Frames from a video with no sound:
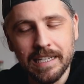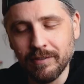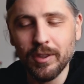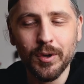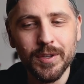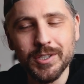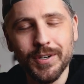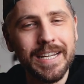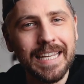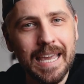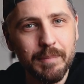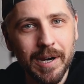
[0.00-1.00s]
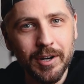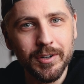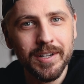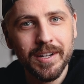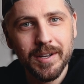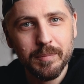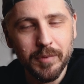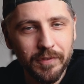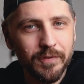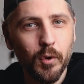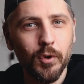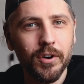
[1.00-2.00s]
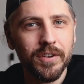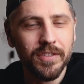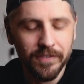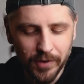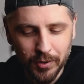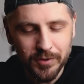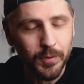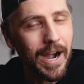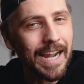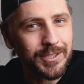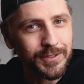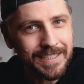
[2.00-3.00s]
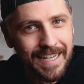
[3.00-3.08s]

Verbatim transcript: even though the drink came out before the votes were actually